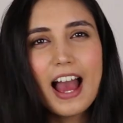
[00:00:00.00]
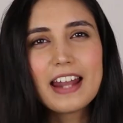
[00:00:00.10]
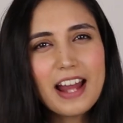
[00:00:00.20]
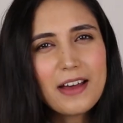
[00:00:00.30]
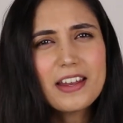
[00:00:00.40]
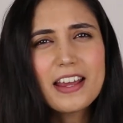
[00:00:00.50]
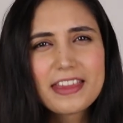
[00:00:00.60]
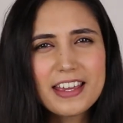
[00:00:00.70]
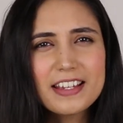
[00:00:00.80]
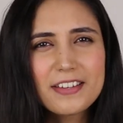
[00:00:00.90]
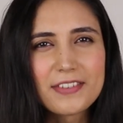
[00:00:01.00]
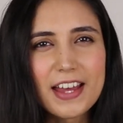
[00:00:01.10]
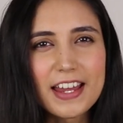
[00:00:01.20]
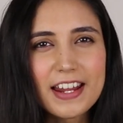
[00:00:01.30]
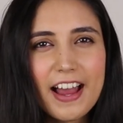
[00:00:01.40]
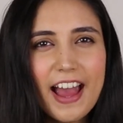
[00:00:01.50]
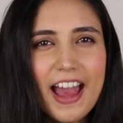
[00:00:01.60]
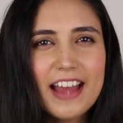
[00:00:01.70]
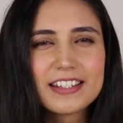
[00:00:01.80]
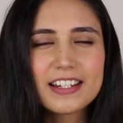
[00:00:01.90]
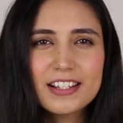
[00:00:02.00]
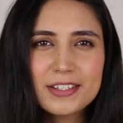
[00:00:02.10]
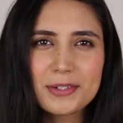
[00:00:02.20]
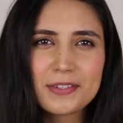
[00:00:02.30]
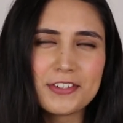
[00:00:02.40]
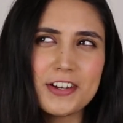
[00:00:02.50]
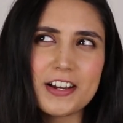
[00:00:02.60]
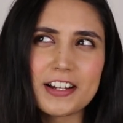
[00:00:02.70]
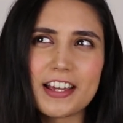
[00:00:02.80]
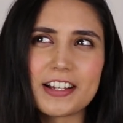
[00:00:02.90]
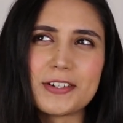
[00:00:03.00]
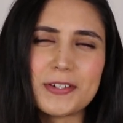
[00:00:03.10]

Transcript: And now that I think of it, her hair does sort of look like a